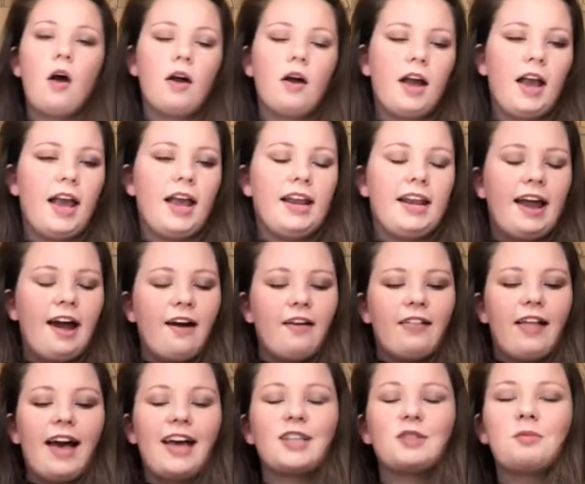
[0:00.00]
okay, now
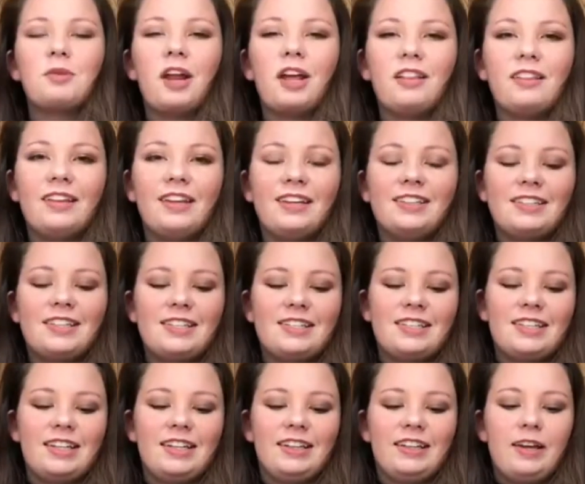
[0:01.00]
last but not least is
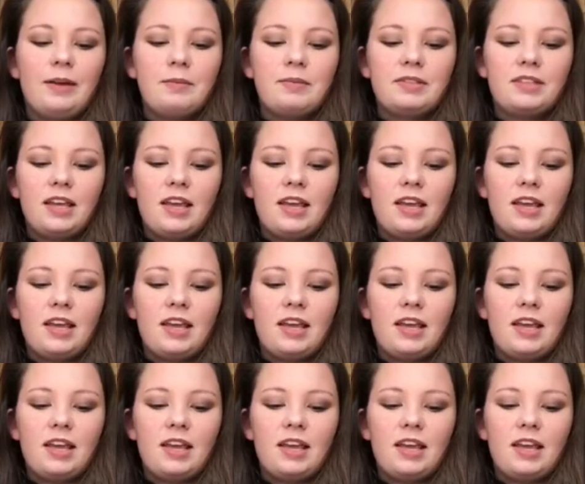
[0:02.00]
the lips,